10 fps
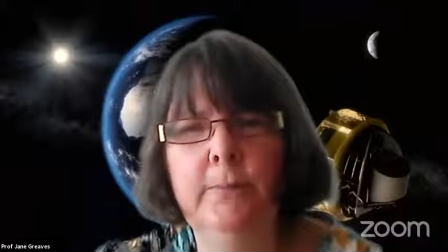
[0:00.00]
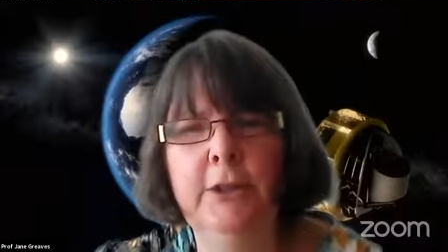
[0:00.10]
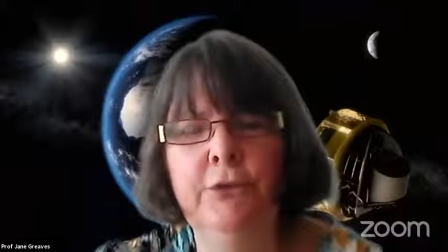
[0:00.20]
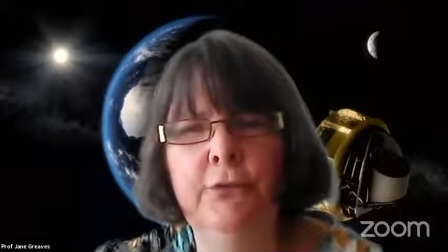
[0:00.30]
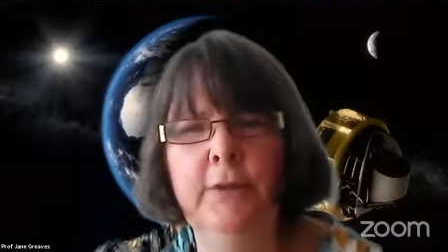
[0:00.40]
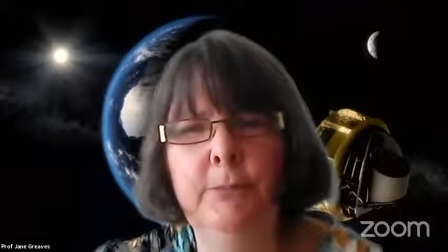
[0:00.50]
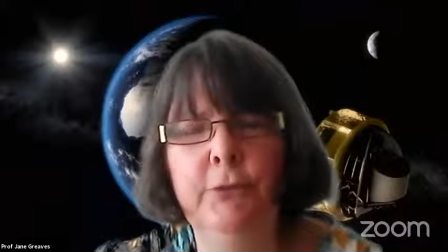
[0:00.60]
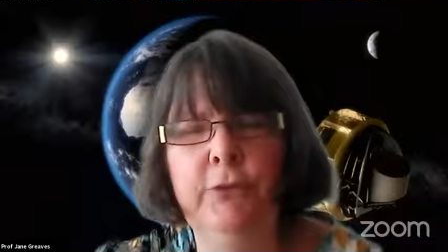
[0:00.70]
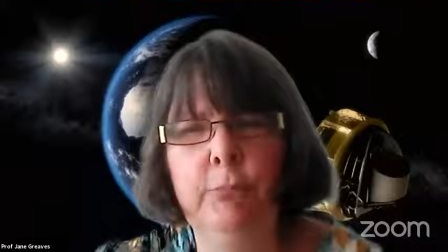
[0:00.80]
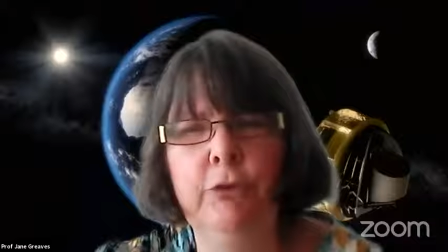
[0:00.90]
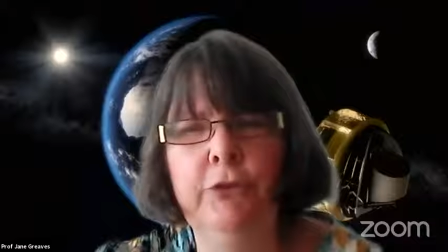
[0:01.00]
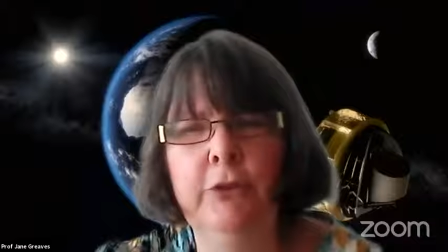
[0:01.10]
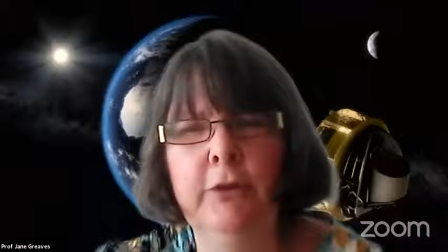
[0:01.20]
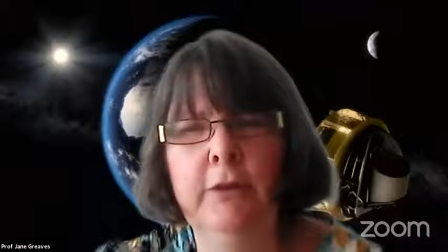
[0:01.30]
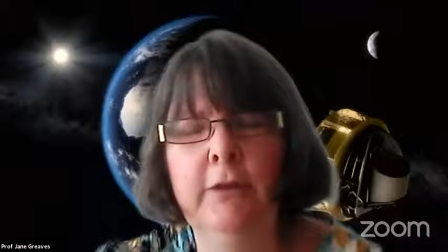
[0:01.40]
extremes of
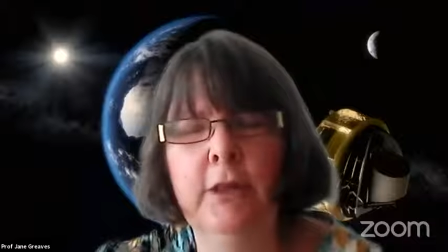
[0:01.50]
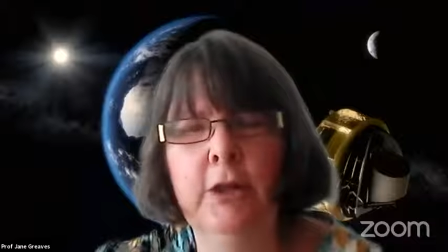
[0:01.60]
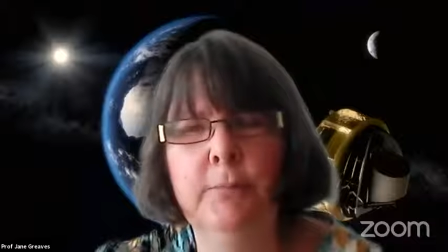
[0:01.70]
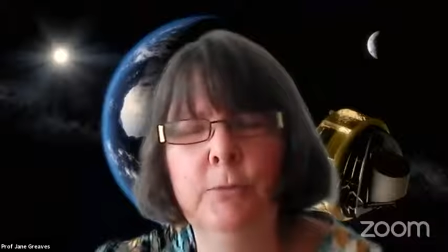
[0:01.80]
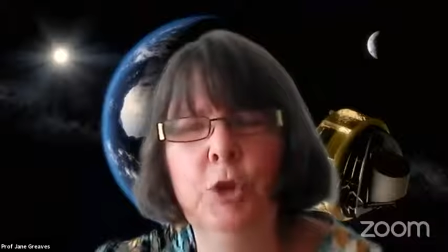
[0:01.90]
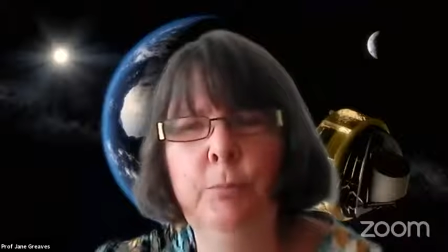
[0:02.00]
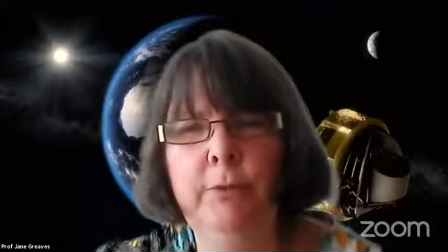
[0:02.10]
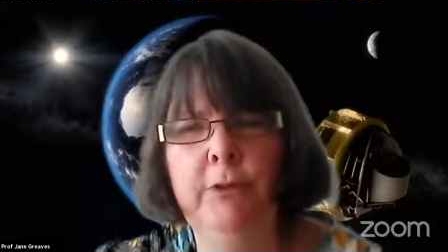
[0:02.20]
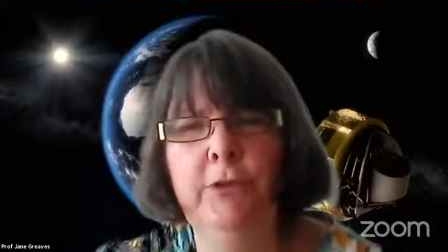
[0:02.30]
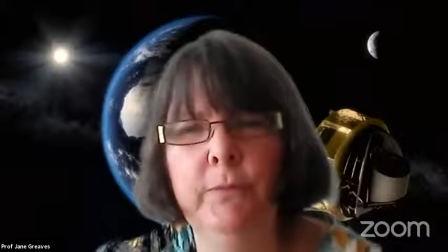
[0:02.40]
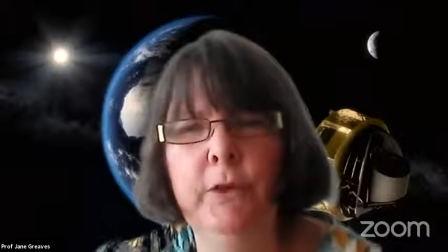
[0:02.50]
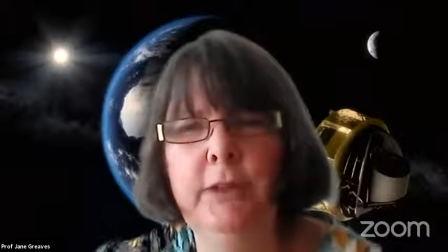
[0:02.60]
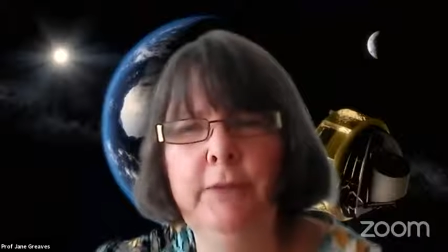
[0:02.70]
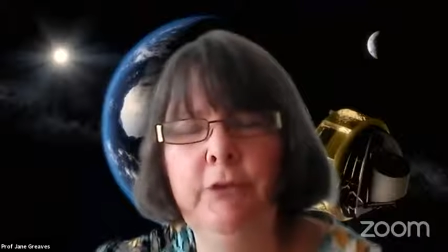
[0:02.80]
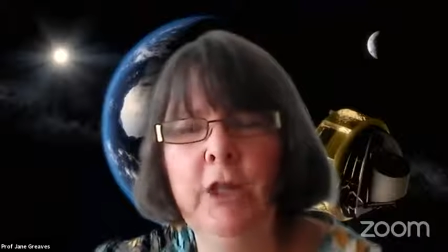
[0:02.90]
temperature could be
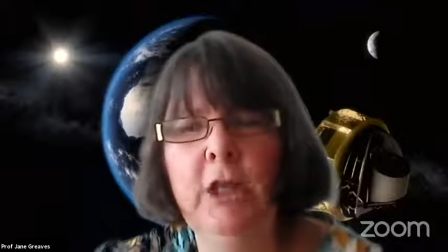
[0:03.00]
survived.